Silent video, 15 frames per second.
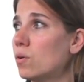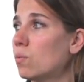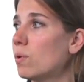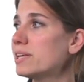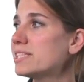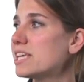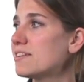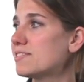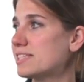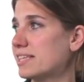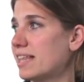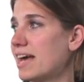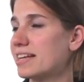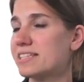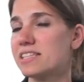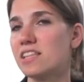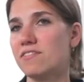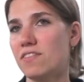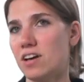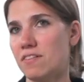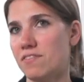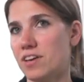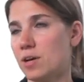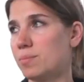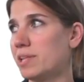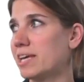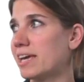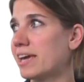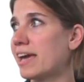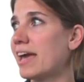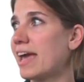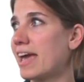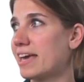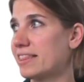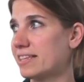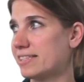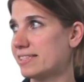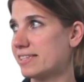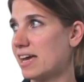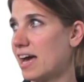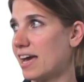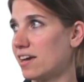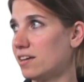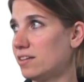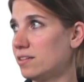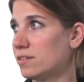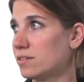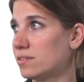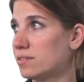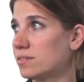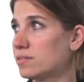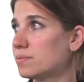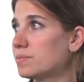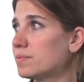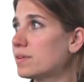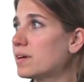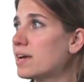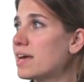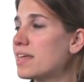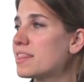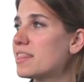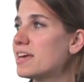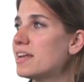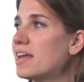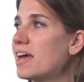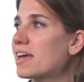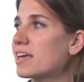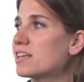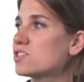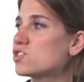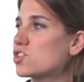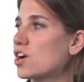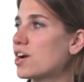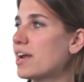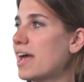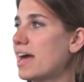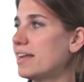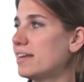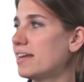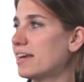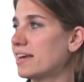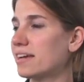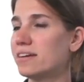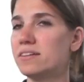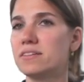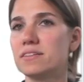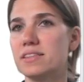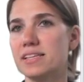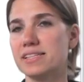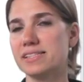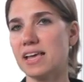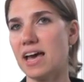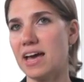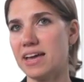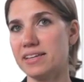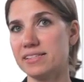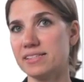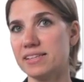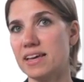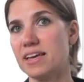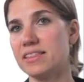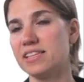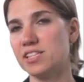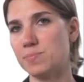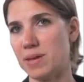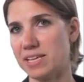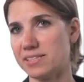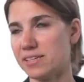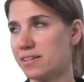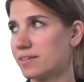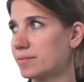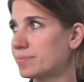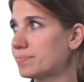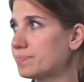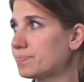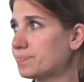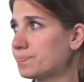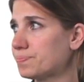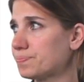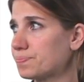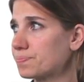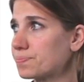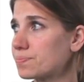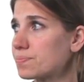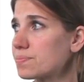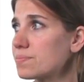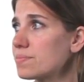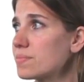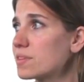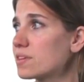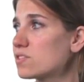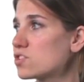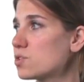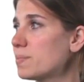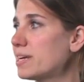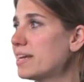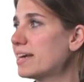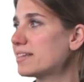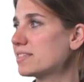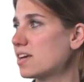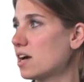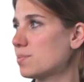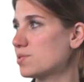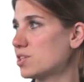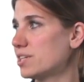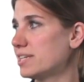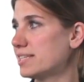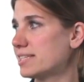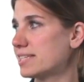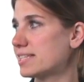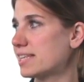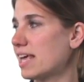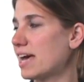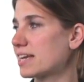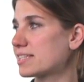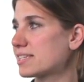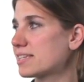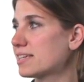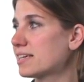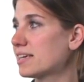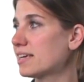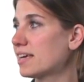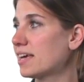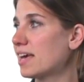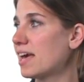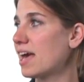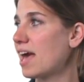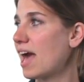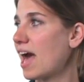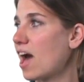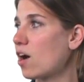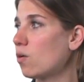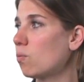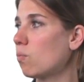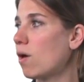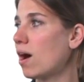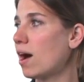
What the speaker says: Once I've selected the font family and the style, then I can start editing the size and the spacing. So my next option is to select how